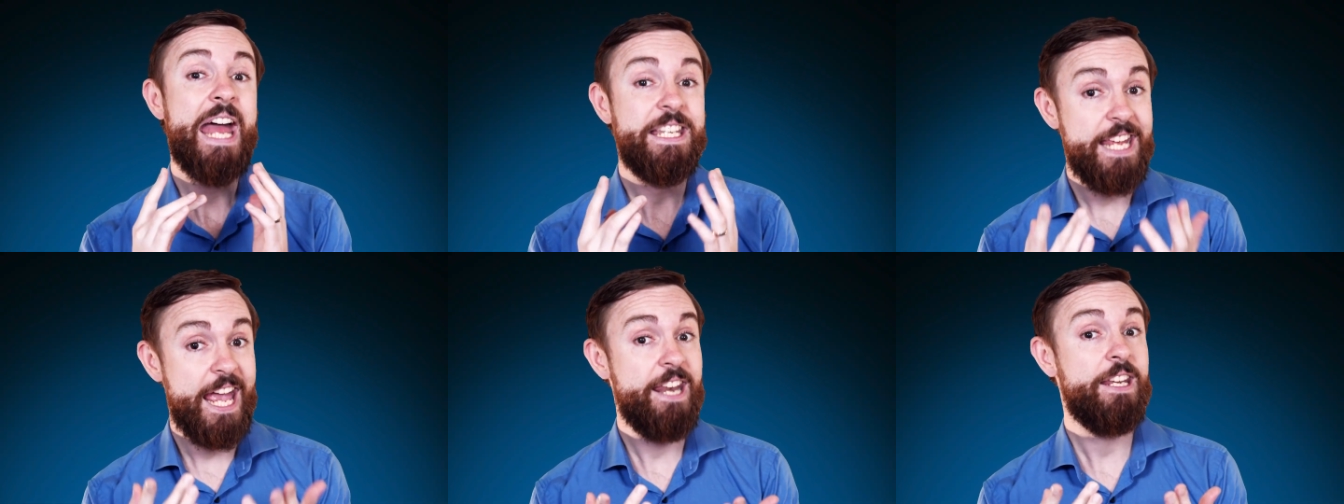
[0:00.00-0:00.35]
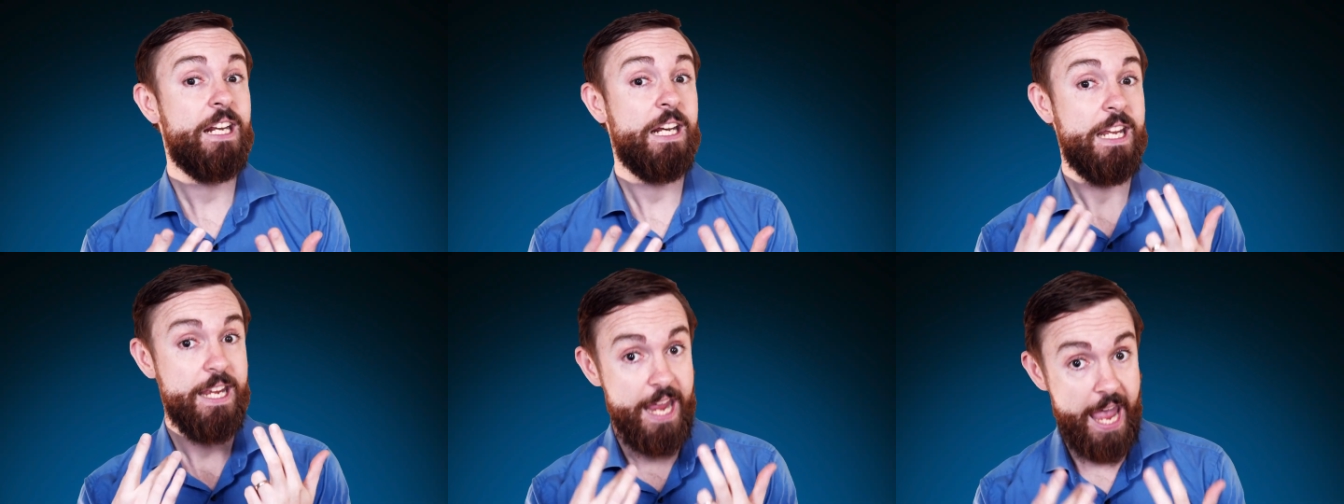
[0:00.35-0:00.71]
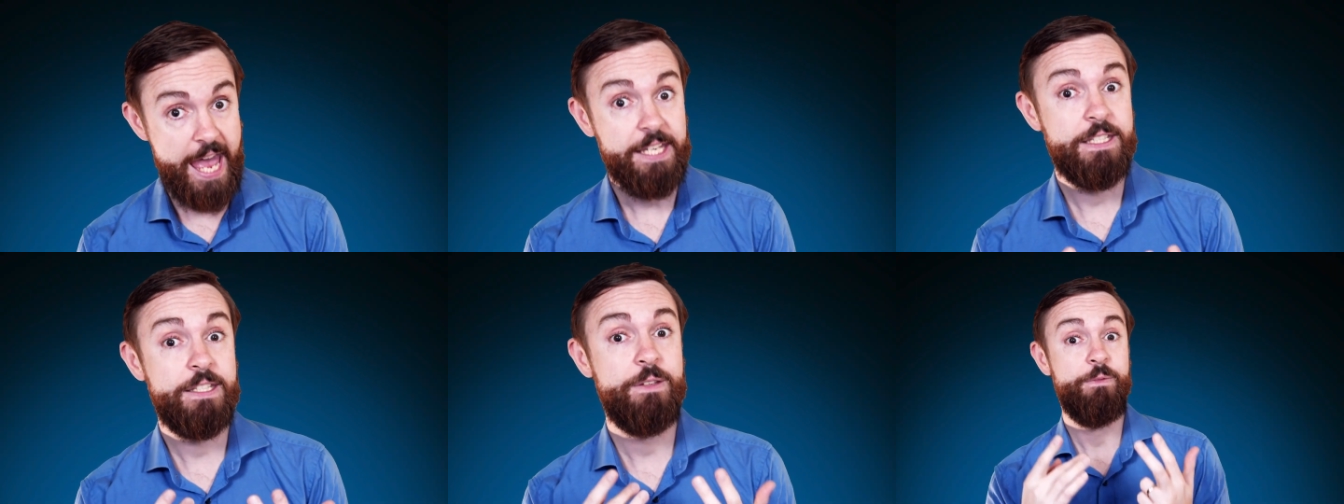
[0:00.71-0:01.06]
Technically,
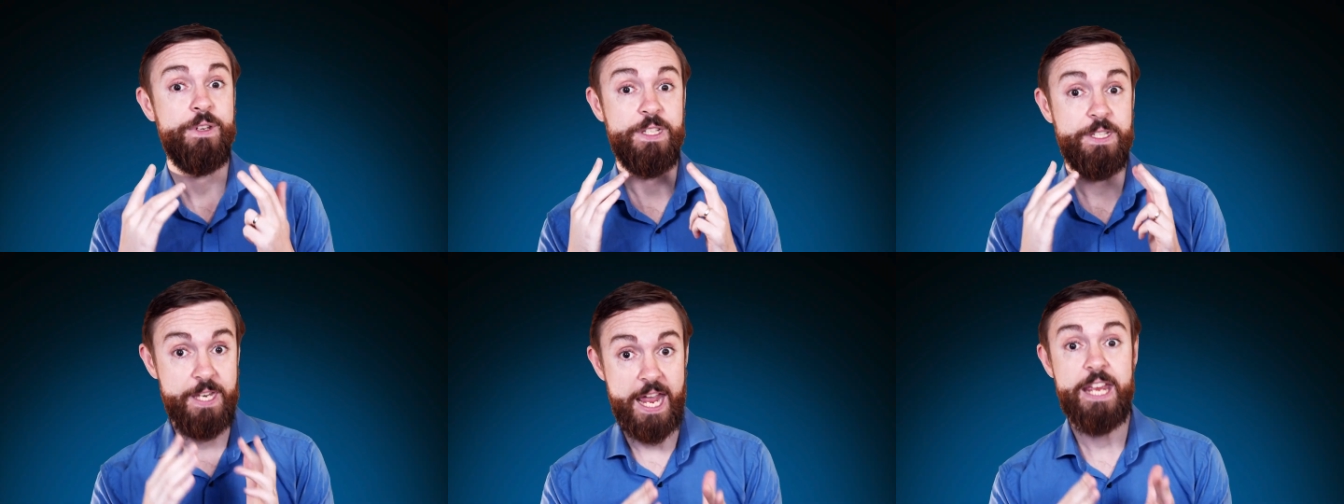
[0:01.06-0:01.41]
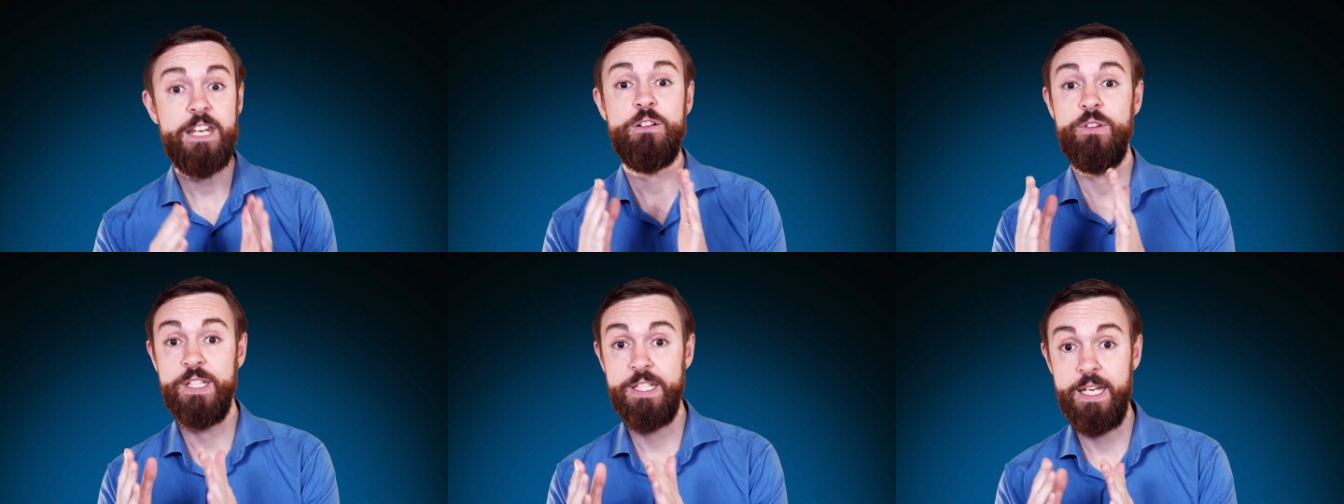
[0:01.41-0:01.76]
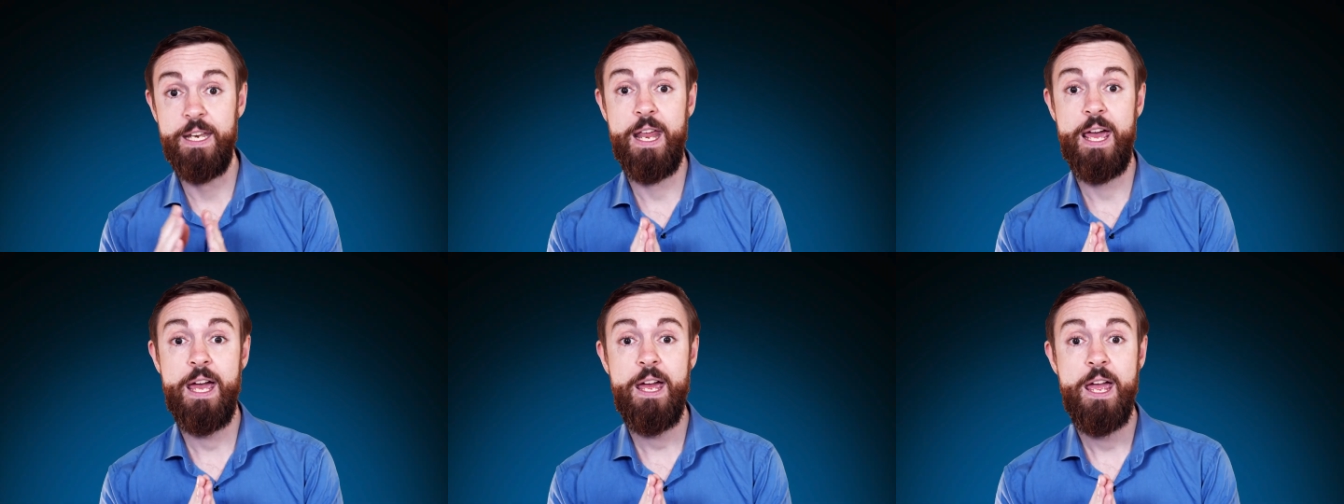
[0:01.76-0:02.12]
yes, the data is
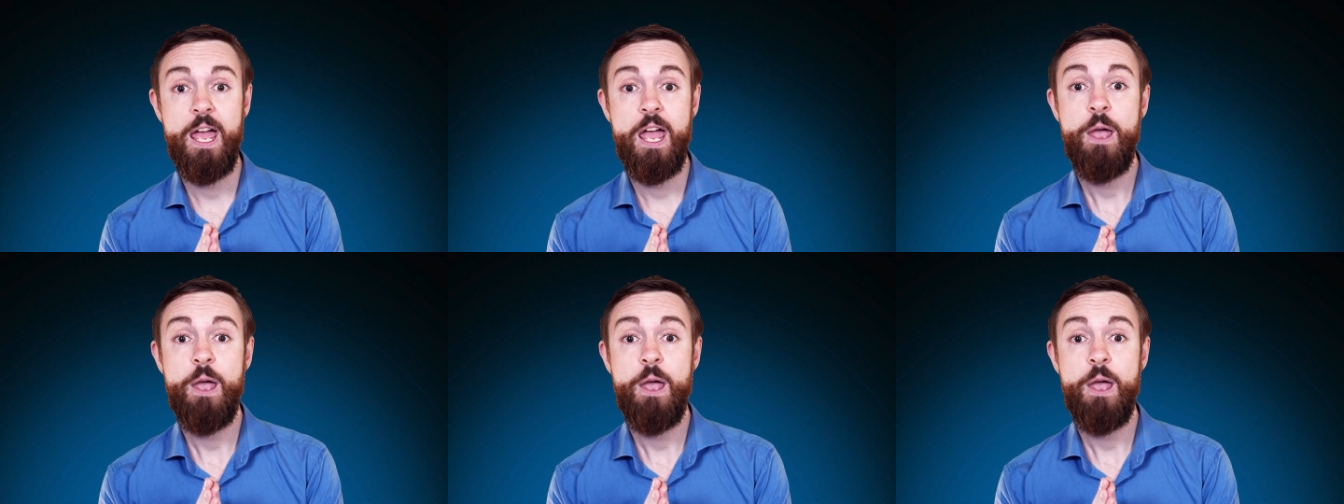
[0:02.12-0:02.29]
in there,